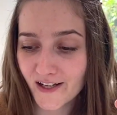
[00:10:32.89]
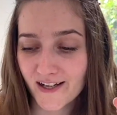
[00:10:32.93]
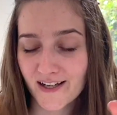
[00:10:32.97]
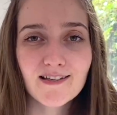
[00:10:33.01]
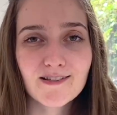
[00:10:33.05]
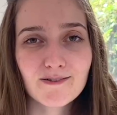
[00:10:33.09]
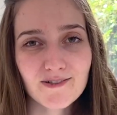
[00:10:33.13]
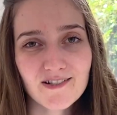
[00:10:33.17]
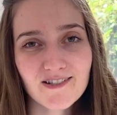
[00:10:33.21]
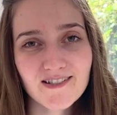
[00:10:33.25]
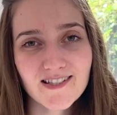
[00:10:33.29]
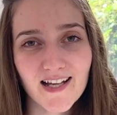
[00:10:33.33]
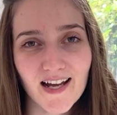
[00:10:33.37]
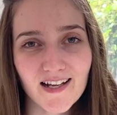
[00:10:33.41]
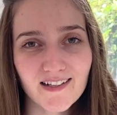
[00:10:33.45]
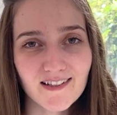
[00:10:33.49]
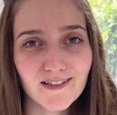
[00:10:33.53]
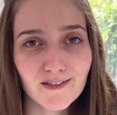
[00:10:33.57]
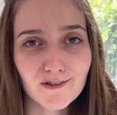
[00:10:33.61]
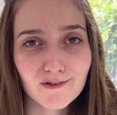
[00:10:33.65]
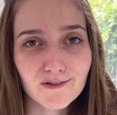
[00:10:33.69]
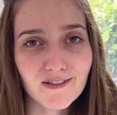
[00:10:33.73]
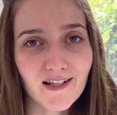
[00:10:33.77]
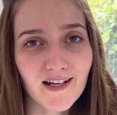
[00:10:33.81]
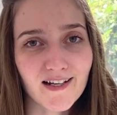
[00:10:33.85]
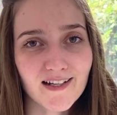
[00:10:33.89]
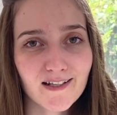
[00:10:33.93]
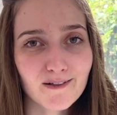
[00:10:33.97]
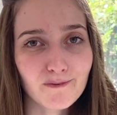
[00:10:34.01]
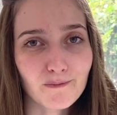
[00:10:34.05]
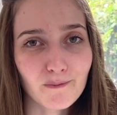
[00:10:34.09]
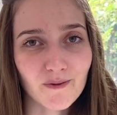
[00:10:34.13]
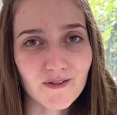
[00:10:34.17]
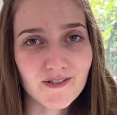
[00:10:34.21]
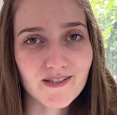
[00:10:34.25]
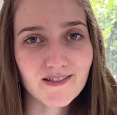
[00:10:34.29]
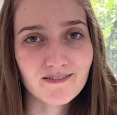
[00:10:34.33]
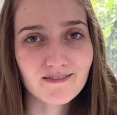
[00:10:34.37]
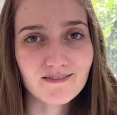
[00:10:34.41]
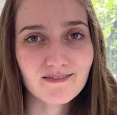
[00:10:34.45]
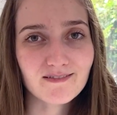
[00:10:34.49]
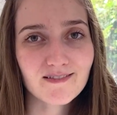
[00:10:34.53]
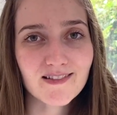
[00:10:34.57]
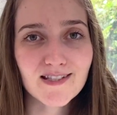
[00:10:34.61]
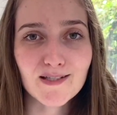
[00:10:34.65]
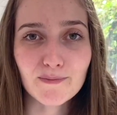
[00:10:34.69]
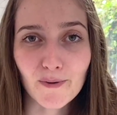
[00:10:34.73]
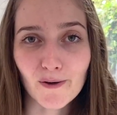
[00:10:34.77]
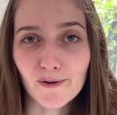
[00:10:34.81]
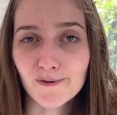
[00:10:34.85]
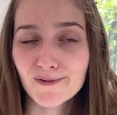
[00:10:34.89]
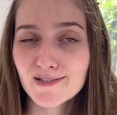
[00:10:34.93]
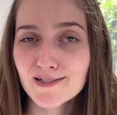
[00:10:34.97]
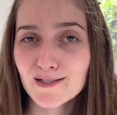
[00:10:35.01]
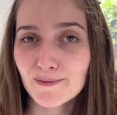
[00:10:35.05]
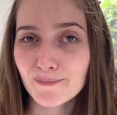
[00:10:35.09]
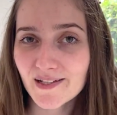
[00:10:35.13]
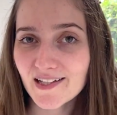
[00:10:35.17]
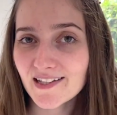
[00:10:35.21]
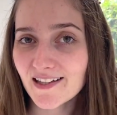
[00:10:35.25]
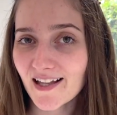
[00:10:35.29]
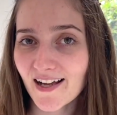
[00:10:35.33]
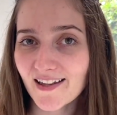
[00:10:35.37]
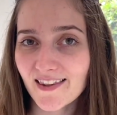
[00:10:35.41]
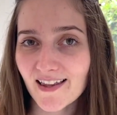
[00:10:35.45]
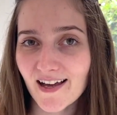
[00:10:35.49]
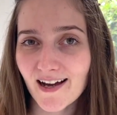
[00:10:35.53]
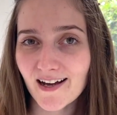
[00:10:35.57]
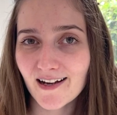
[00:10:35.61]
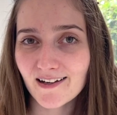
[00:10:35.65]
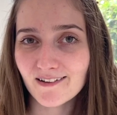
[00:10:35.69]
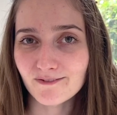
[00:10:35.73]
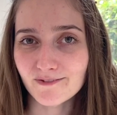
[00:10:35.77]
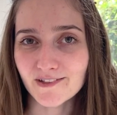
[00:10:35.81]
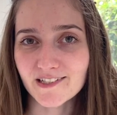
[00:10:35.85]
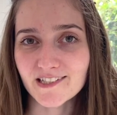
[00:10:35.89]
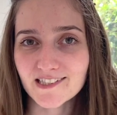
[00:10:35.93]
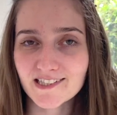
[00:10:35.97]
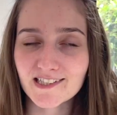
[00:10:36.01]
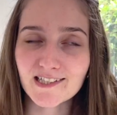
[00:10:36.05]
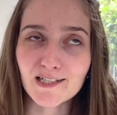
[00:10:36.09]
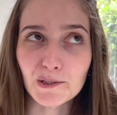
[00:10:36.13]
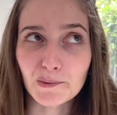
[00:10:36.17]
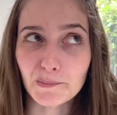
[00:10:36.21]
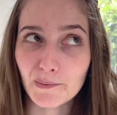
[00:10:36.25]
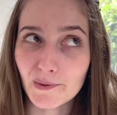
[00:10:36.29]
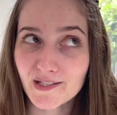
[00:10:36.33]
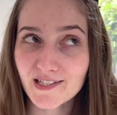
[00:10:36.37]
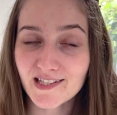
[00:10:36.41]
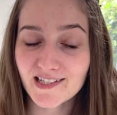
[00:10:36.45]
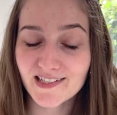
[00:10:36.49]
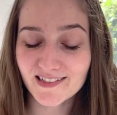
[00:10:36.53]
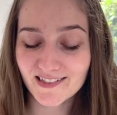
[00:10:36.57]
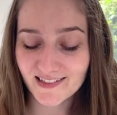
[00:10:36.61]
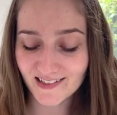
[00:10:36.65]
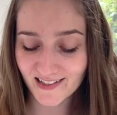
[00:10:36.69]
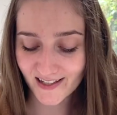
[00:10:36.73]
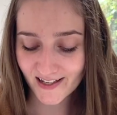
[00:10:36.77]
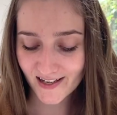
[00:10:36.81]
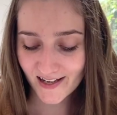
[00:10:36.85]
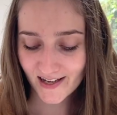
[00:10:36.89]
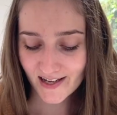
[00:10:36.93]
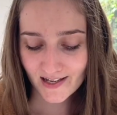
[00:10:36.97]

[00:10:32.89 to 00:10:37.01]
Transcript: So it just kind of looked like it wasn't supposed to be like that, which it wasn't.